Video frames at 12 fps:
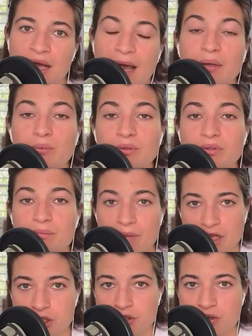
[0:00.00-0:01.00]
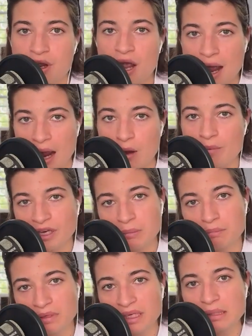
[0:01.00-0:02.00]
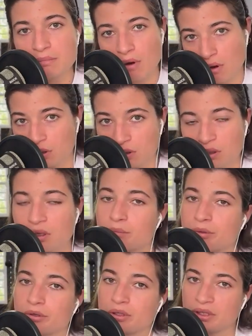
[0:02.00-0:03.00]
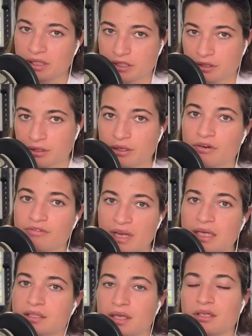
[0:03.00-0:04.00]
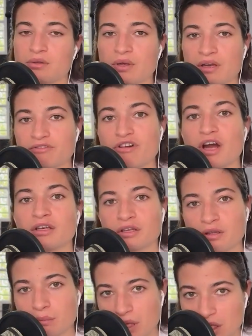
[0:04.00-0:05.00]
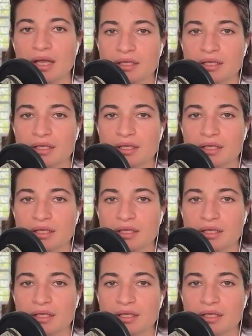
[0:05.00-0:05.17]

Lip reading: and will measure how many millimole per liter of lactate you can find in the blood.